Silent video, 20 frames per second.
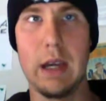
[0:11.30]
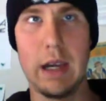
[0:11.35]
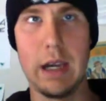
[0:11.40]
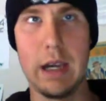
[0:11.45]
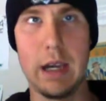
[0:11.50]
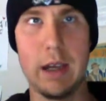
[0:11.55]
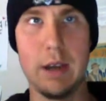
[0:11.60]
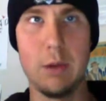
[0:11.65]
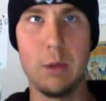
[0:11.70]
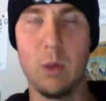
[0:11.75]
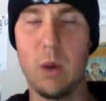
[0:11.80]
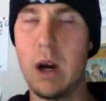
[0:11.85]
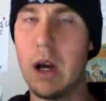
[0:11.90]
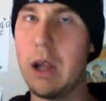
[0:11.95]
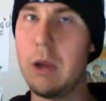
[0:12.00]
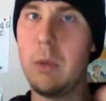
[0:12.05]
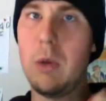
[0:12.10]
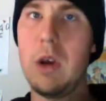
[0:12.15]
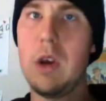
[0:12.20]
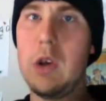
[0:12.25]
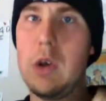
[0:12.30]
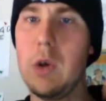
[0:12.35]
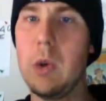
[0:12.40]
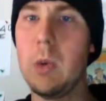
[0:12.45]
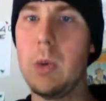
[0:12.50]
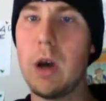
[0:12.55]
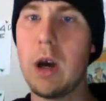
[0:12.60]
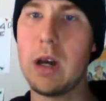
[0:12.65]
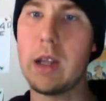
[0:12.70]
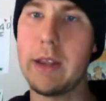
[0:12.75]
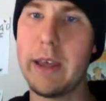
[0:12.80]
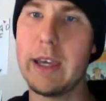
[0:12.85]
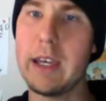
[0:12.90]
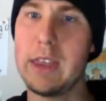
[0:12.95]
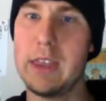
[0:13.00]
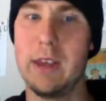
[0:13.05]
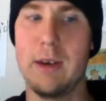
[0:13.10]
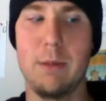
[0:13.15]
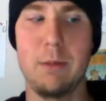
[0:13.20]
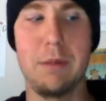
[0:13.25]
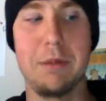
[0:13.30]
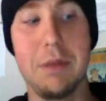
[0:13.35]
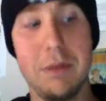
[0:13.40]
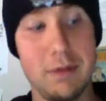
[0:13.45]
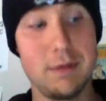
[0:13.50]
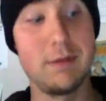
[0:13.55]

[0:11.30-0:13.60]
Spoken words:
And why we do not like them.